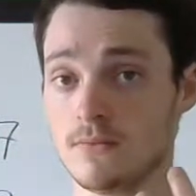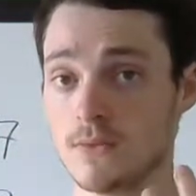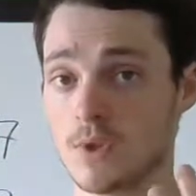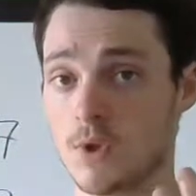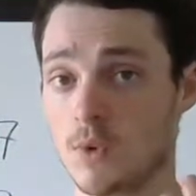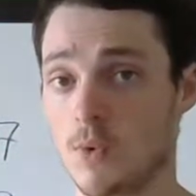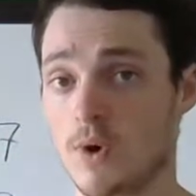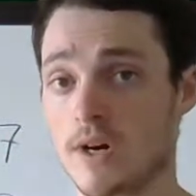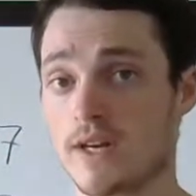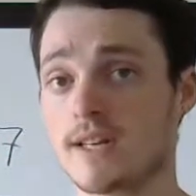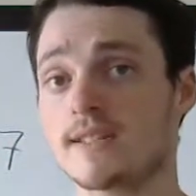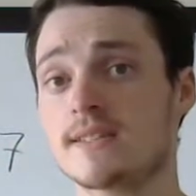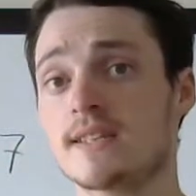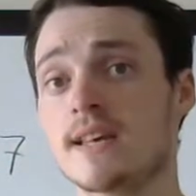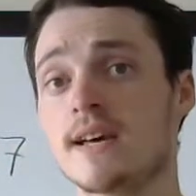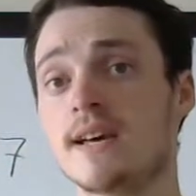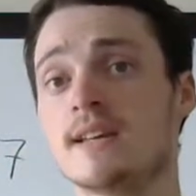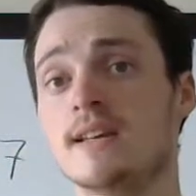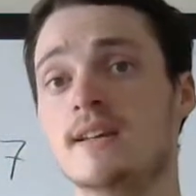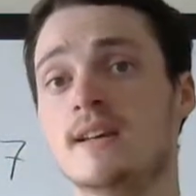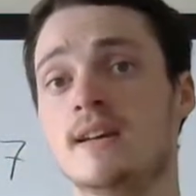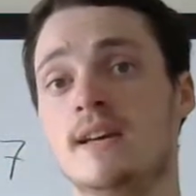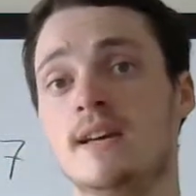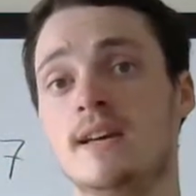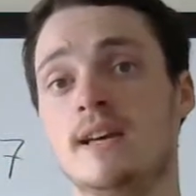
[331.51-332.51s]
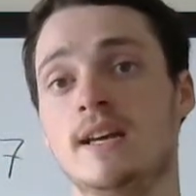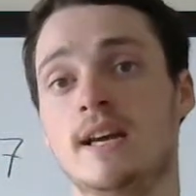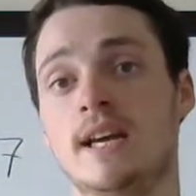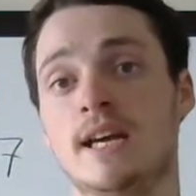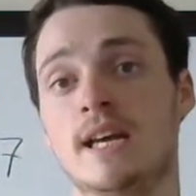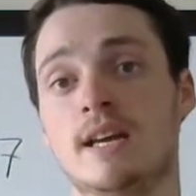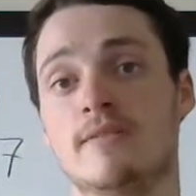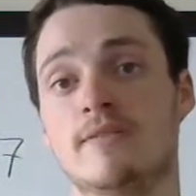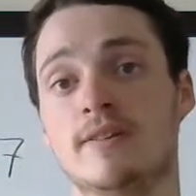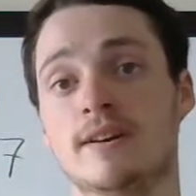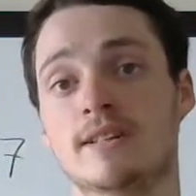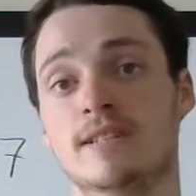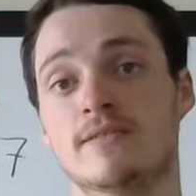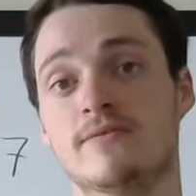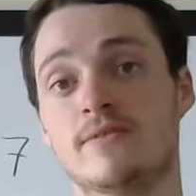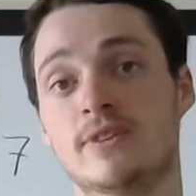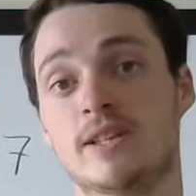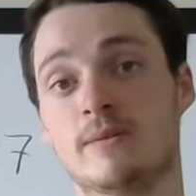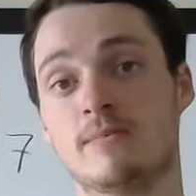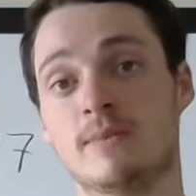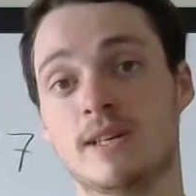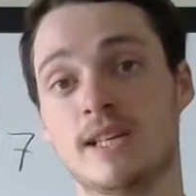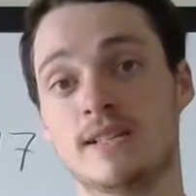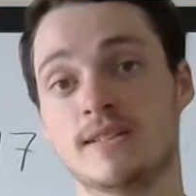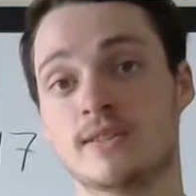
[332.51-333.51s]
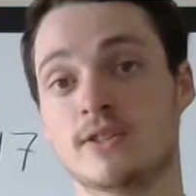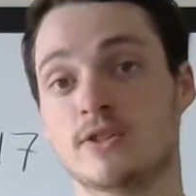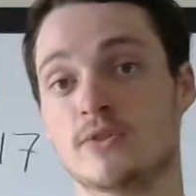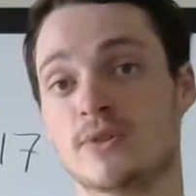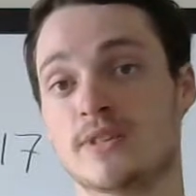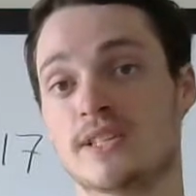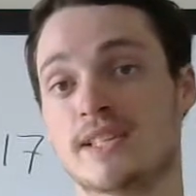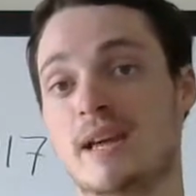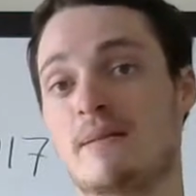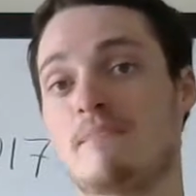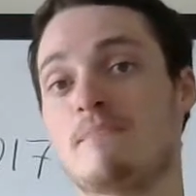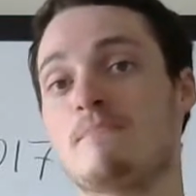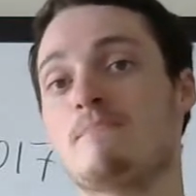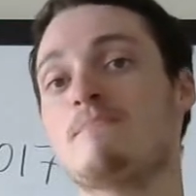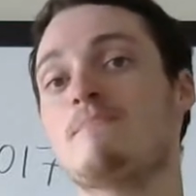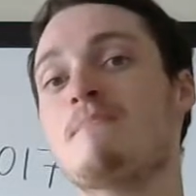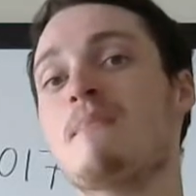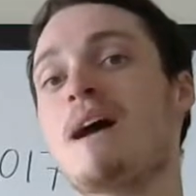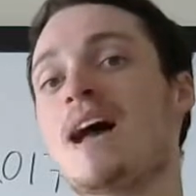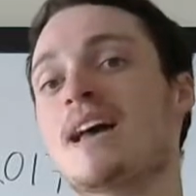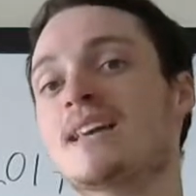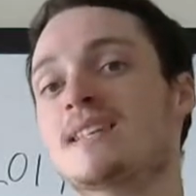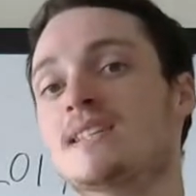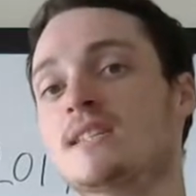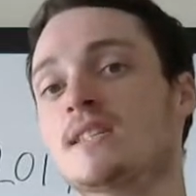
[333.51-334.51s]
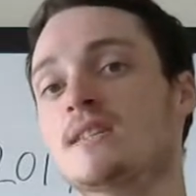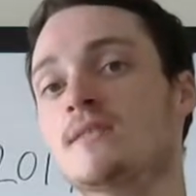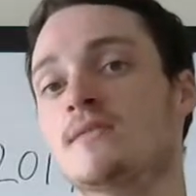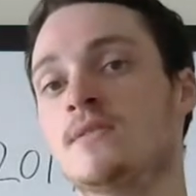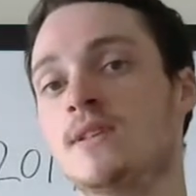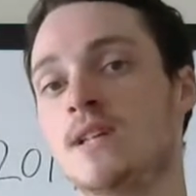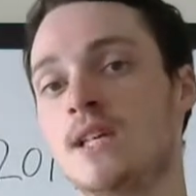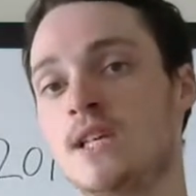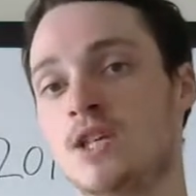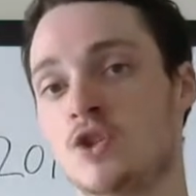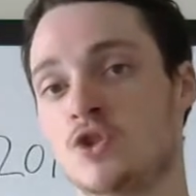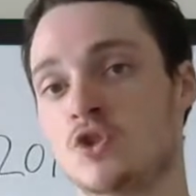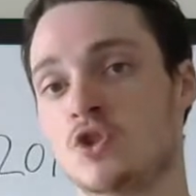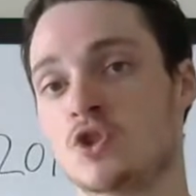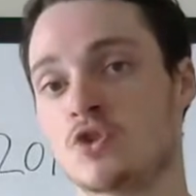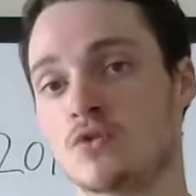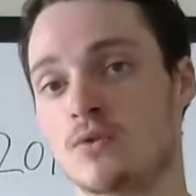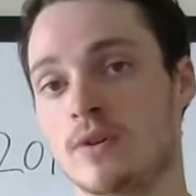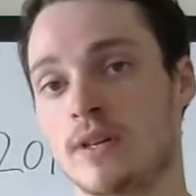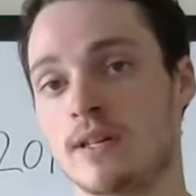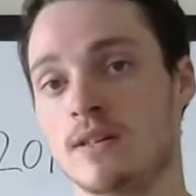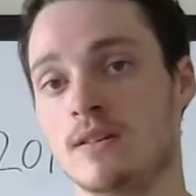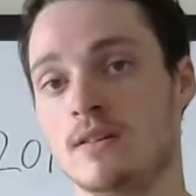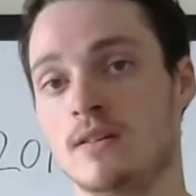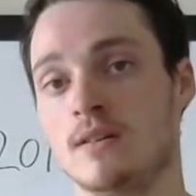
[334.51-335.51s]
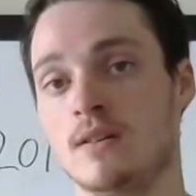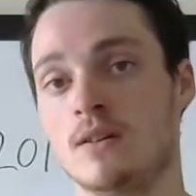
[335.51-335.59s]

What is that? It effectively means there is a massive industry